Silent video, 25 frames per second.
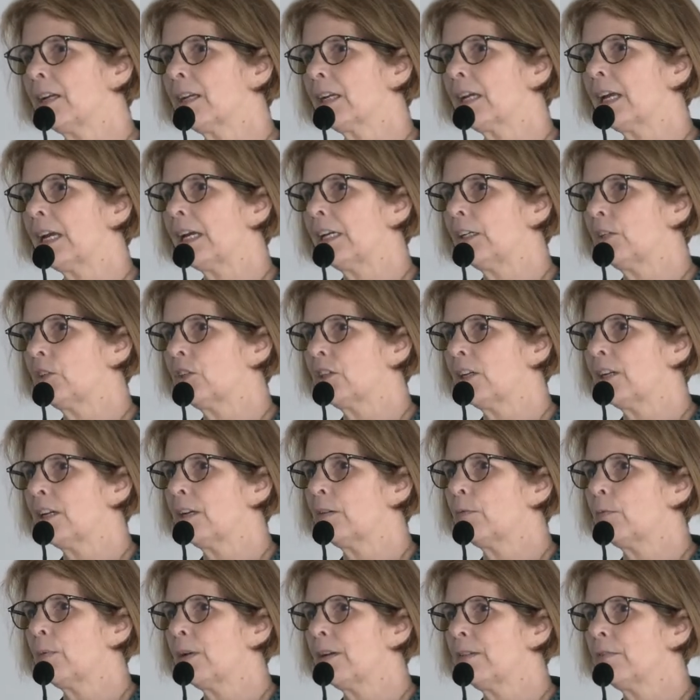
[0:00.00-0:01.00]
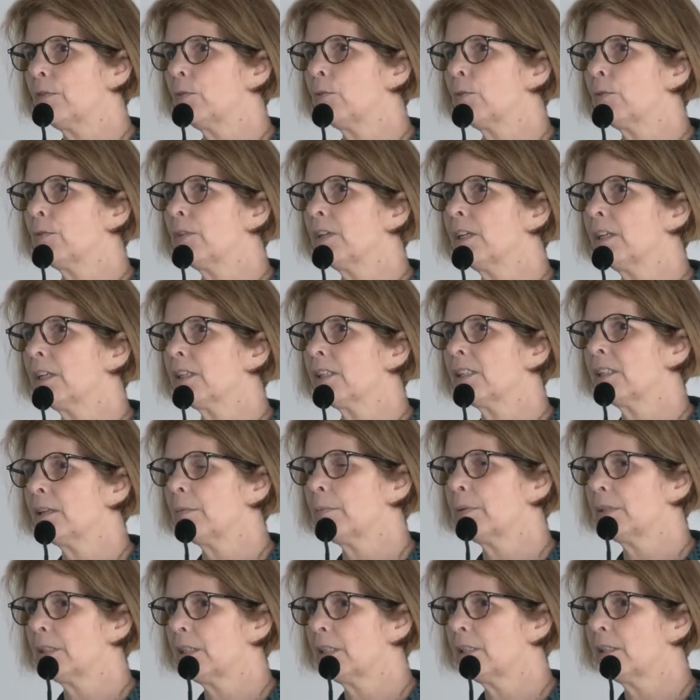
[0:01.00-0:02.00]
engaging with all the
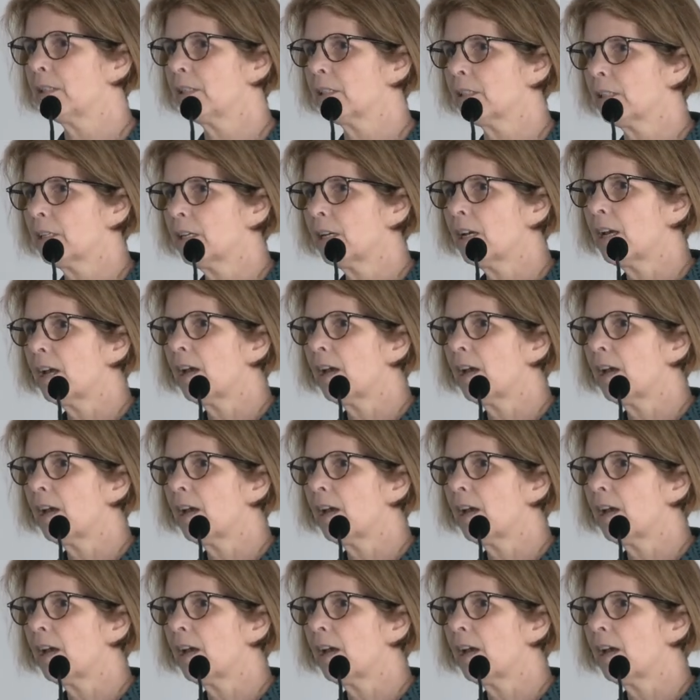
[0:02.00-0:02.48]
exhibitors